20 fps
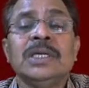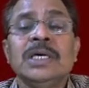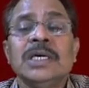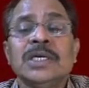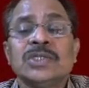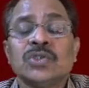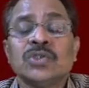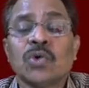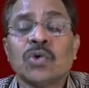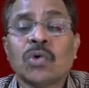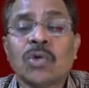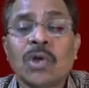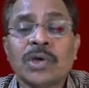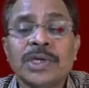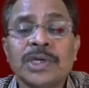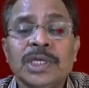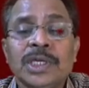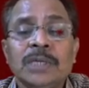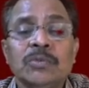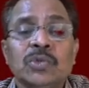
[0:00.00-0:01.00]
So clock
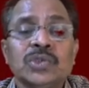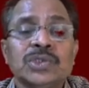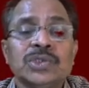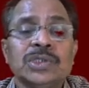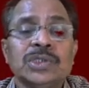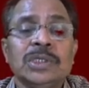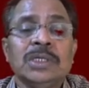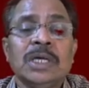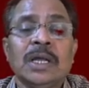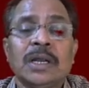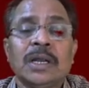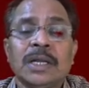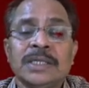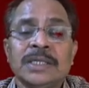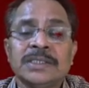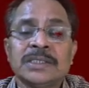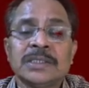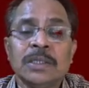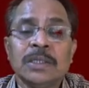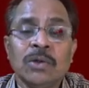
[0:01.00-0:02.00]
in motion
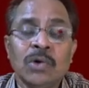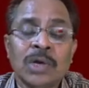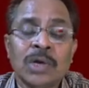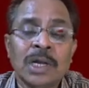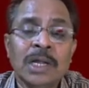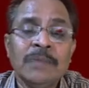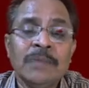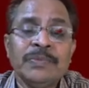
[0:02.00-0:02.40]
runs slower,